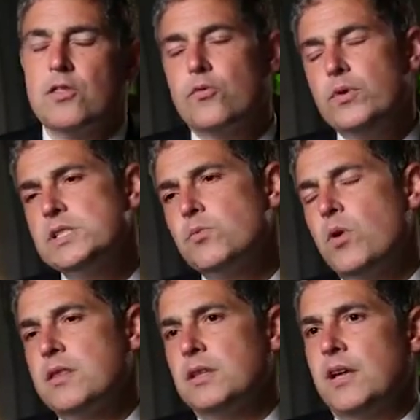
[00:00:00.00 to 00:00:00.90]
The reason
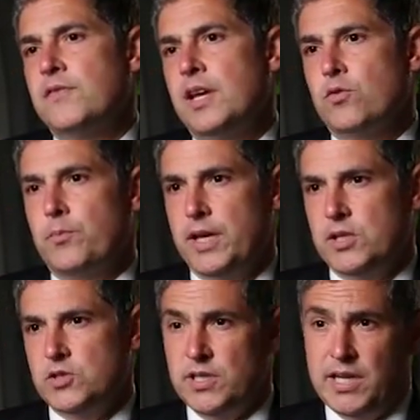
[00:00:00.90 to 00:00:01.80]
why the left atrial
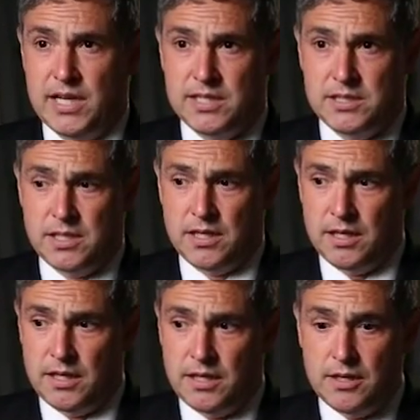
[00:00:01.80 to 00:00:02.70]
appendage has
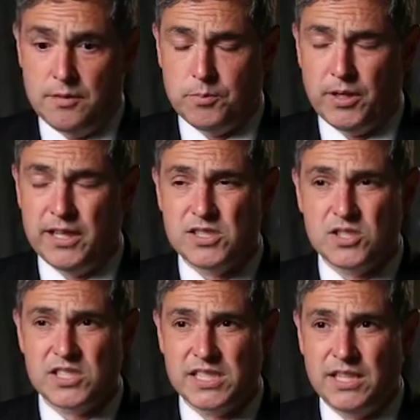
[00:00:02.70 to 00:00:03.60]
played
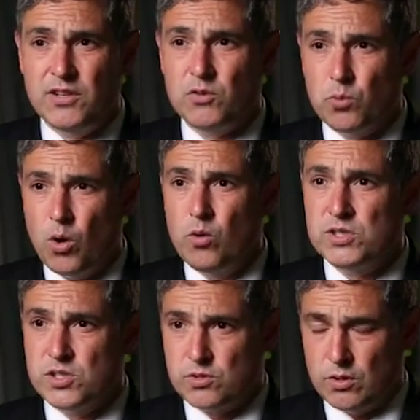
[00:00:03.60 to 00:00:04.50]
such a significant role
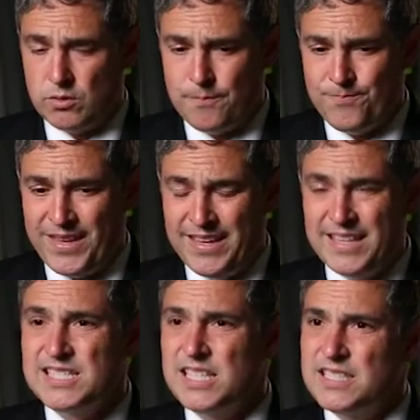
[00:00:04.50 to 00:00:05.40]
in stroke
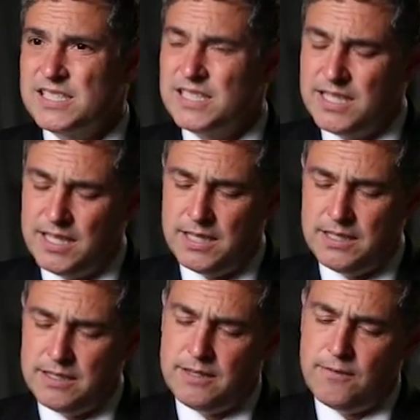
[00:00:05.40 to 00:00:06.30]
is it's
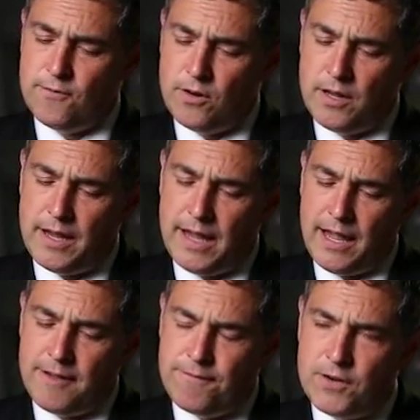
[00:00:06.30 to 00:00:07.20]

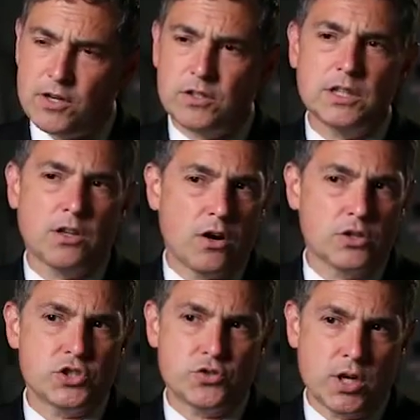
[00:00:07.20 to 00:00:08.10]
a fairly
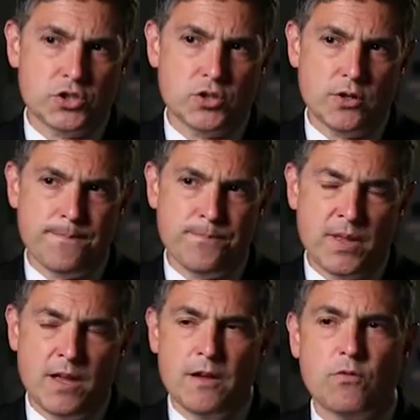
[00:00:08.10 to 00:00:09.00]
large structure.
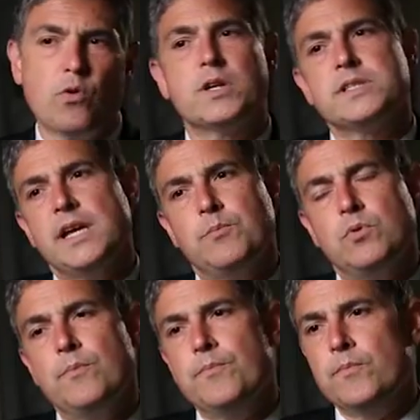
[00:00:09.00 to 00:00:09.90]
For
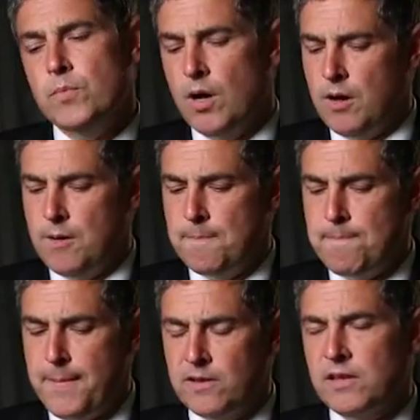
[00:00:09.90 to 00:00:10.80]
example,
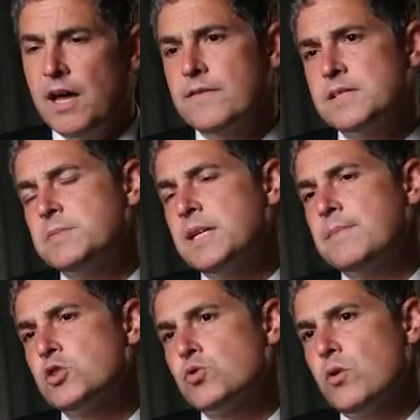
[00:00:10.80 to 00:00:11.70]

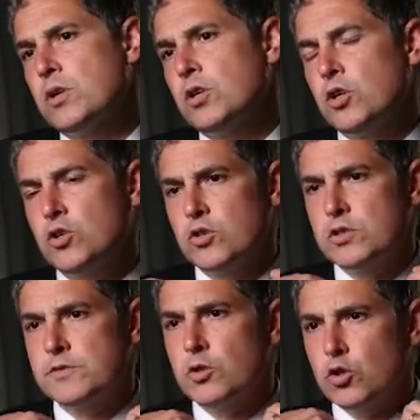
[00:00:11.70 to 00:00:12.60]
sometimes stroke
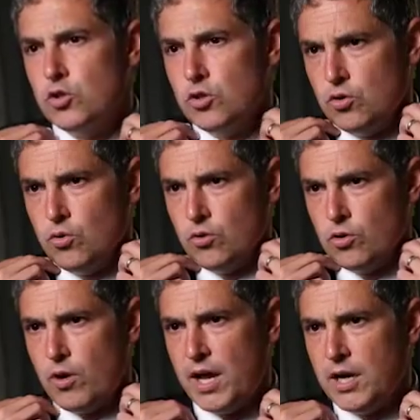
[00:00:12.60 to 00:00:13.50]
occurs from your
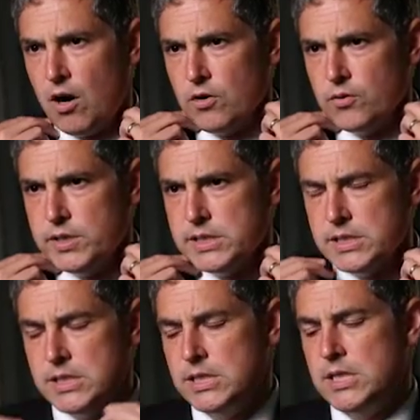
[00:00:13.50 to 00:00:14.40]
carotid arteries.